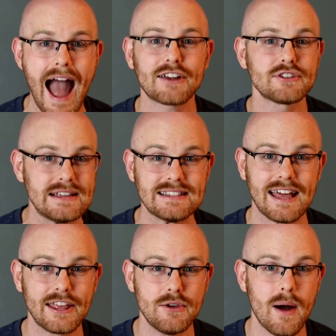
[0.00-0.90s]
actually
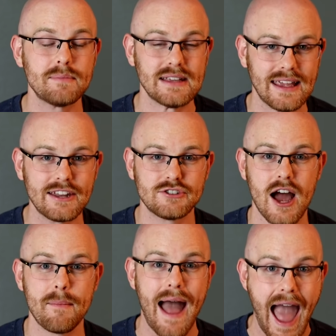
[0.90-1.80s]
setting you up to get a
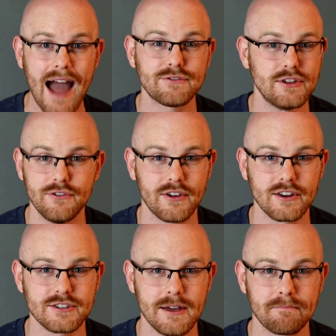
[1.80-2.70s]
job after you
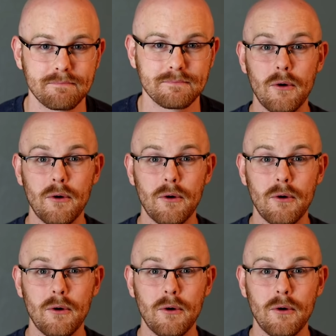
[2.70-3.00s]
finish them.